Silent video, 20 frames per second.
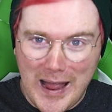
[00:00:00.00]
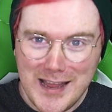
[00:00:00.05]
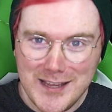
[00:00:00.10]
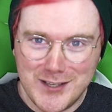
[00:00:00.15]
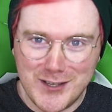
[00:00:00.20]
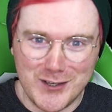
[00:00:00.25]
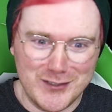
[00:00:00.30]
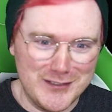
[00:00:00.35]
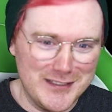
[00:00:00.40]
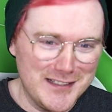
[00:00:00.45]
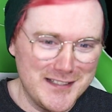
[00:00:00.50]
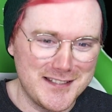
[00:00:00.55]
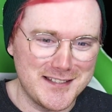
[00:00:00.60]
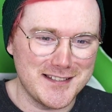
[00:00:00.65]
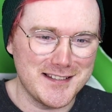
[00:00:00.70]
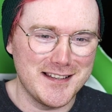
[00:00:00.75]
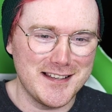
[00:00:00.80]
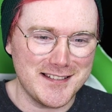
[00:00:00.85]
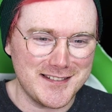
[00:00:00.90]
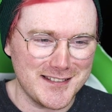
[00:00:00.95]
goodness,
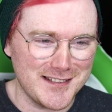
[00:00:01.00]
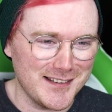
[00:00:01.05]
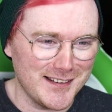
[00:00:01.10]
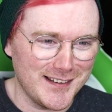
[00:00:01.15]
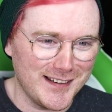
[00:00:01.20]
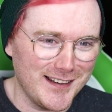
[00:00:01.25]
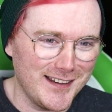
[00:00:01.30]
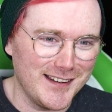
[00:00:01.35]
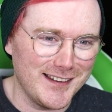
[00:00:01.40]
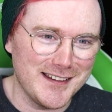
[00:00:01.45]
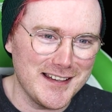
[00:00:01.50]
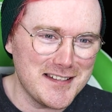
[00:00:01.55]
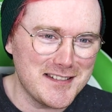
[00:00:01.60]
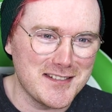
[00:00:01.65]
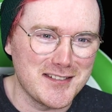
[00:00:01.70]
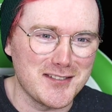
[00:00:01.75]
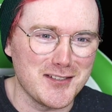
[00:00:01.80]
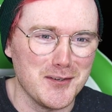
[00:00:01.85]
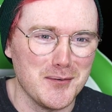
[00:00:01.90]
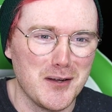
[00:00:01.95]
this
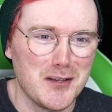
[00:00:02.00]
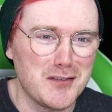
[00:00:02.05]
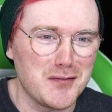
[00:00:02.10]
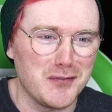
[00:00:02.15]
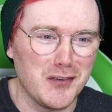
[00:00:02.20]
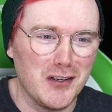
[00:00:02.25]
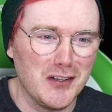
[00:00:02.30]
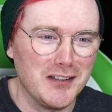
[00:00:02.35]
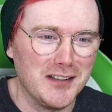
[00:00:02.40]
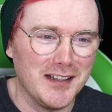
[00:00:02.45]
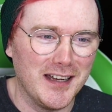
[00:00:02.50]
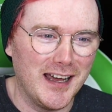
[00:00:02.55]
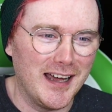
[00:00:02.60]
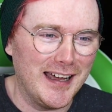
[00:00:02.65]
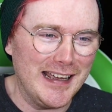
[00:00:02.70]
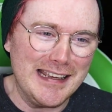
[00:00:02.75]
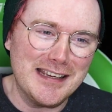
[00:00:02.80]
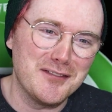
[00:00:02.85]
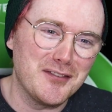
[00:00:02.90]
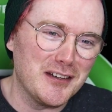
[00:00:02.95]
is so much fun.
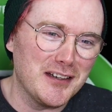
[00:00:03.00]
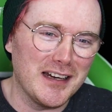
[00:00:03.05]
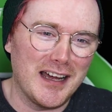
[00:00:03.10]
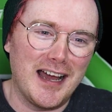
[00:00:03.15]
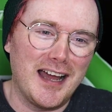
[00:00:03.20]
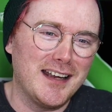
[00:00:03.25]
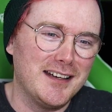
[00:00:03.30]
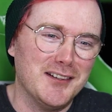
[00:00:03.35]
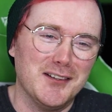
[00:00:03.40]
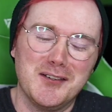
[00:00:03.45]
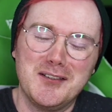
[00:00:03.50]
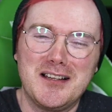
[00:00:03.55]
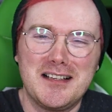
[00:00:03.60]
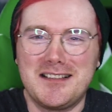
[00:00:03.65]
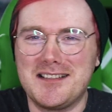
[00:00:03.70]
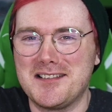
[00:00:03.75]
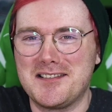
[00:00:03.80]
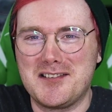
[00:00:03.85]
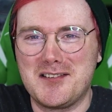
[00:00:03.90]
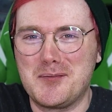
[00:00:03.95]
Even I know that
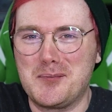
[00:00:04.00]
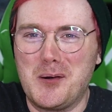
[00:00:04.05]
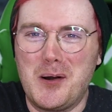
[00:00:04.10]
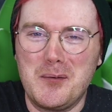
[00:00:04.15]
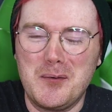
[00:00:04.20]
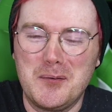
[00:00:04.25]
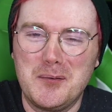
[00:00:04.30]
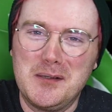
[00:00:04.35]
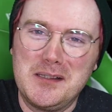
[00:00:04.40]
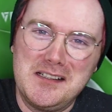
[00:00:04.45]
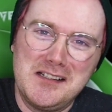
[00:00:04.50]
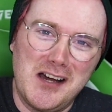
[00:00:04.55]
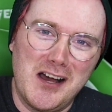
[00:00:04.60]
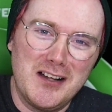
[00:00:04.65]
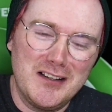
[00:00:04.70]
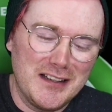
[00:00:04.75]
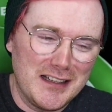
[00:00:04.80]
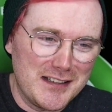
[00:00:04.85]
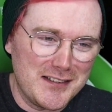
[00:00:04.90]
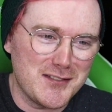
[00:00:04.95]
this is probably
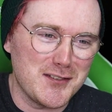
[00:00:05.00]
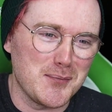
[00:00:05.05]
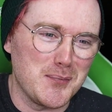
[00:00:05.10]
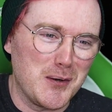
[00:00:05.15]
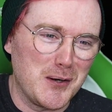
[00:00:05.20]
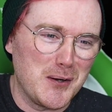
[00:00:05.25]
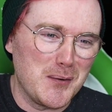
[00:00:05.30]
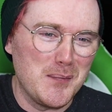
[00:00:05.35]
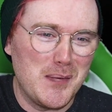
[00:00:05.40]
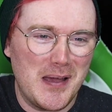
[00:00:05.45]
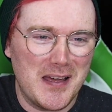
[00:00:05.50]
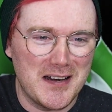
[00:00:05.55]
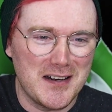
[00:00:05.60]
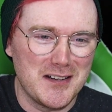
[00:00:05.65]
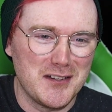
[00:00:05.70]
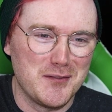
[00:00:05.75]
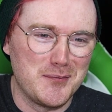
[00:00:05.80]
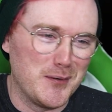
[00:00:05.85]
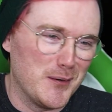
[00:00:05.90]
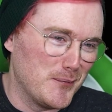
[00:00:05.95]
not like super
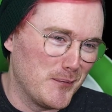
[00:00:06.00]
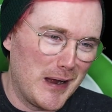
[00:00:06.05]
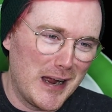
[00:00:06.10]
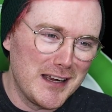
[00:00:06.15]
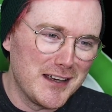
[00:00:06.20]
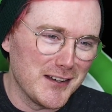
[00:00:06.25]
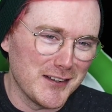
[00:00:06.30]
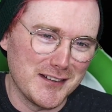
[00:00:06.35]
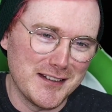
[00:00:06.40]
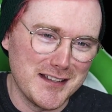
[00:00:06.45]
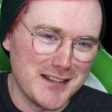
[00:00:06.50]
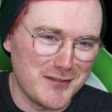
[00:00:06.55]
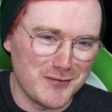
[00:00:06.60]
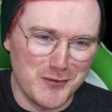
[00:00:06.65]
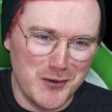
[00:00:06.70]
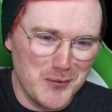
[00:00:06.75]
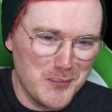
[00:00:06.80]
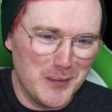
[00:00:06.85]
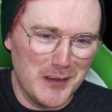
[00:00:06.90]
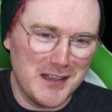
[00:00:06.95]
competitive, but my goodness,
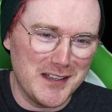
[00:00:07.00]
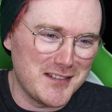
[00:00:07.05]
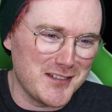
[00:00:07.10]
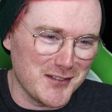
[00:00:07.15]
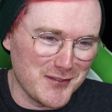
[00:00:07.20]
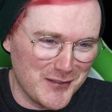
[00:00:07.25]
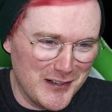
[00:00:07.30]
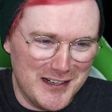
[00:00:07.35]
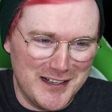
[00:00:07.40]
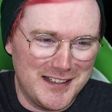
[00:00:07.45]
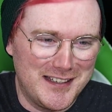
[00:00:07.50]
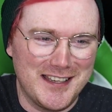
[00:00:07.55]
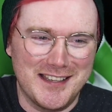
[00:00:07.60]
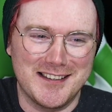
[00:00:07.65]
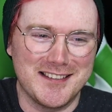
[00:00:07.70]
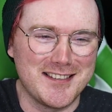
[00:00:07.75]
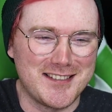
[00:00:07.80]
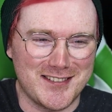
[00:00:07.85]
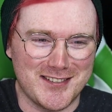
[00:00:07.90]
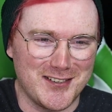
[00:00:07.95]
Runeblades are really
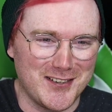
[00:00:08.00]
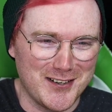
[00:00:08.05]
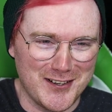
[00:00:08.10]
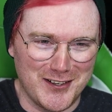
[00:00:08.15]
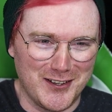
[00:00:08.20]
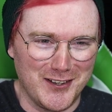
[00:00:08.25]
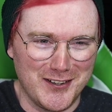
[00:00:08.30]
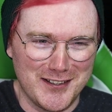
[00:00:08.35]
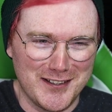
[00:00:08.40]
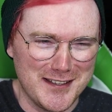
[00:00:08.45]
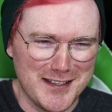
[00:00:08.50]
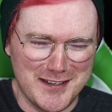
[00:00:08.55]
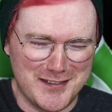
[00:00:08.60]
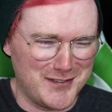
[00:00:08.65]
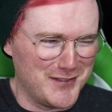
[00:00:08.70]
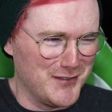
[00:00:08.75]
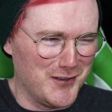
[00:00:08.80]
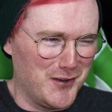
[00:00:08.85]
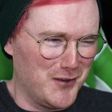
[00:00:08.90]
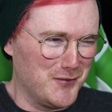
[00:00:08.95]
getting sorted out in this
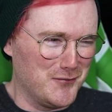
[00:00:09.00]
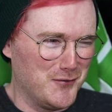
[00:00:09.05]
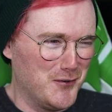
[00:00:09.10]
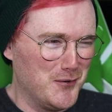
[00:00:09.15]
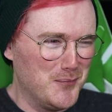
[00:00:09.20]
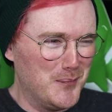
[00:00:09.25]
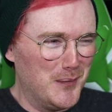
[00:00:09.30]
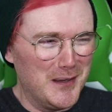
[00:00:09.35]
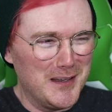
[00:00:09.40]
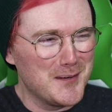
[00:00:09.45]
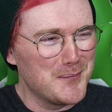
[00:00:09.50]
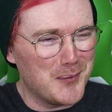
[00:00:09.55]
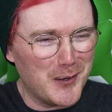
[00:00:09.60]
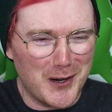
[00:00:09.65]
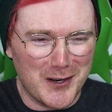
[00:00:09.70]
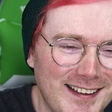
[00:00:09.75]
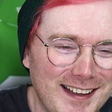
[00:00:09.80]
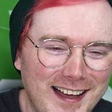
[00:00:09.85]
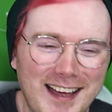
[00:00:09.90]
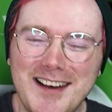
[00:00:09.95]
non-Runeblade
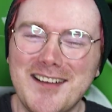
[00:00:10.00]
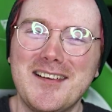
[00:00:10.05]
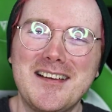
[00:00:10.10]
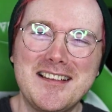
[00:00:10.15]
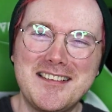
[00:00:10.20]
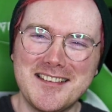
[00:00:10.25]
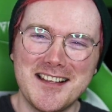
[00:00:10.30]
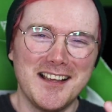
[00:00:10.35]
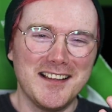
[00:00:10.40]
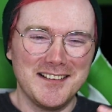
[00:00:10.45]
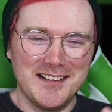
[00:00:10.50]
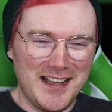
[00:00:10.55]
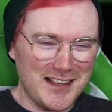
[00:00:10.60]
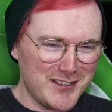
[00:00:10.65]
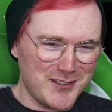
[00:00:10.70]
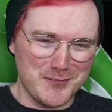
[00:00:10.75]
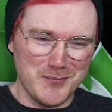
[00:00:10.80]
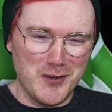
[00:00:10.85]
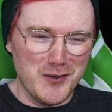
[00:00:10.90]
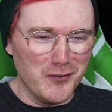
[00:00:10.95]
product. Anyways,
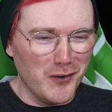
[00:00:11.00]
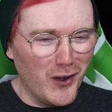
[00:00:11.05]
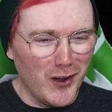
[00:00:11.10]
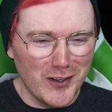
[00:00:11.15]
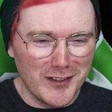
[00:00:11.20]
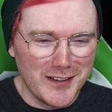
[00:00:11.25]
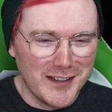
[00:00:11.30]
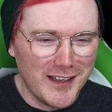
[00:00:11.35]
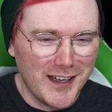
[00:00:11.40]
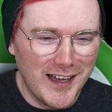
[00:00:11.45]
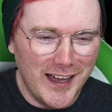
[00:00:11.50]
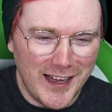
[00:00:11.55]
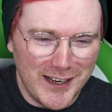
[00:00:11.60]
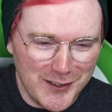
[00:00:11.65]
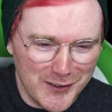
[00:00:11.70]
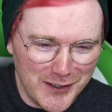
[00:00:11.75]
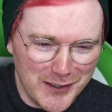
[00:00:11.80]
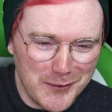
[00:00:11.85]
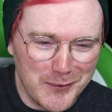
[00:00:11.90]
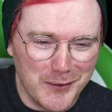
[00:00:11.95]
let's move on. I
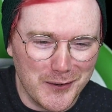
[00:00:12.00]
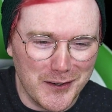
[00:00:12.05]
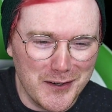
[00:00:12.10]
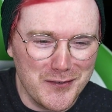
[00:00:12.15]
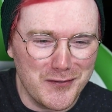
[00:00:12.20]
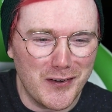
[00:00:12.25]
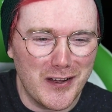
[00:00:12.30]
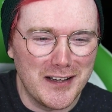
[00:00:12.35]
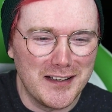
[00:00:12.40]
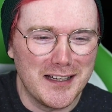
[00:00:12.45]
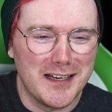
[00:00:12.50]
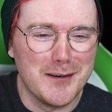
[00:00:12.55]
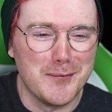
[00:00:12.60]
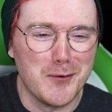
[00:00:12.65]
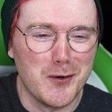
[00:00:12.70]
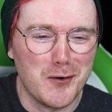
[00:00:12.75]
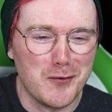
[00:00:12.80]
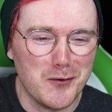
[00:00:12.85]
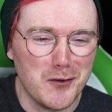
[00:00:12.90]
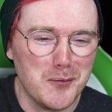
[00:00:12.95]
don't think we're going to find any
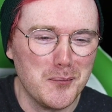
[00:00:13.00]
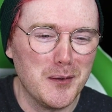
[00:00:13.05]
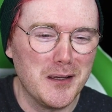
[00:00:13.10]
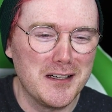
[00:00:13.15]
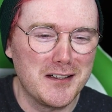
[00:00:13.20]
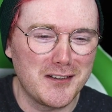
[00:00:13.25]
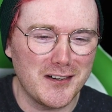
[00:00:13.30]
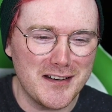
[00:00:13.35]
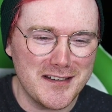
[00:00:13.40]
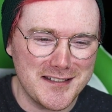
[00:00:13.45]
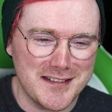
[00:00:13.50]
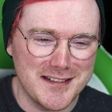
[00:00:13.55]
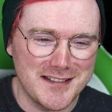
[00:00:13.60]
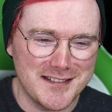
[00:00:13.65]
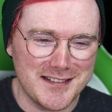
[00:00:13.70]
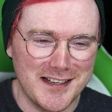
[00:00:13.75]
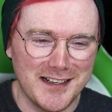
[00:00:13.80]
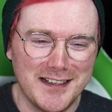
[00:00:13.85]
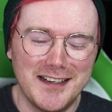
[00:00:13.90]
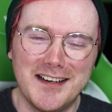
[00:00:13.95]
more Runeblade
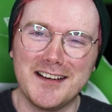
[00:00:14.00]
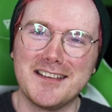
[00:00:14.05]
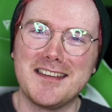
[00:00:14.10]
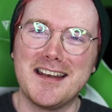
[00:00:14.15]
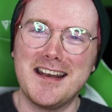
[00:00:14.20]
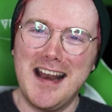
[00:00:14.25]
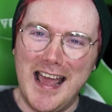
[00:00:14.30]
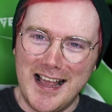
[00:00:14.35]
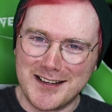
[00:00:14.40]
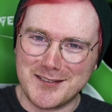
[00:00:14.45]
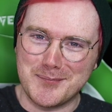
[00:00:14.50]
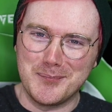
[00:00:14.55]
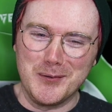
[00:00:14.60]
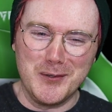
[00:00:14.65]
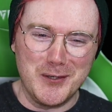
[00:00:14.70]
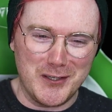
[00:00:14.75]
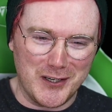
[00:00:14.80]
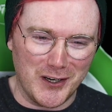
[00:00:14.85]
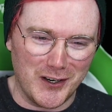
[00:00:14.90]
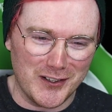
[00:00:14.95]
craziness on here. The next
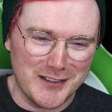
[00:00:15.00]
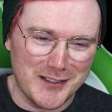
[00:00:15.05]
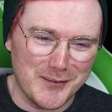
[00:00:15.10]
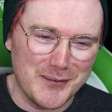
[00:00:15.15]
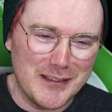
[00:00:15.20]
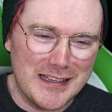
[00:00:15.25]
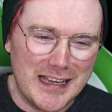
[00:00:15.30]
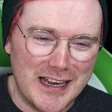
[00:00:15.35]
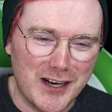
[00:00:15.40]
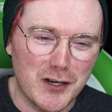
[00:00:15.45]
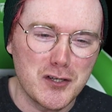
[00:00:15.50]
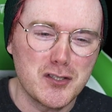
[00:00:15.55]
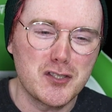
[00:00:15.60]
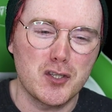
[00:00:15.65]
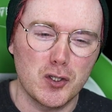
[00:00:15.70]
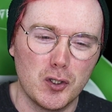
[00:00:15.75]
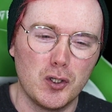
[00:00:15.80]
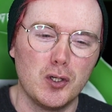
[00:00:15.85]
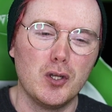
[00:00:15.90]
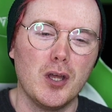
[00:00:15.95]
blue card that we get are
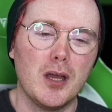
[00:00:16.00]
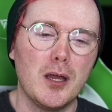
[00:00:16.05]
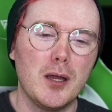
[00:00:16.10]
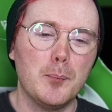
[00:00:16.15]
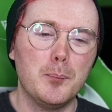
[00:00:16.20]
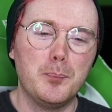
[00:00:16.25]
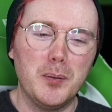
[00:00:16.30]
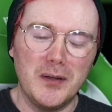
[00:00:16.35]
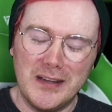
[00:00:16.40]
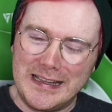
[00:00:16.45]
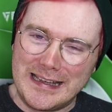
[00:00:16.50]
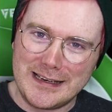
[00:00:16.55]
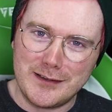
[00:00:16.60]
2 Blade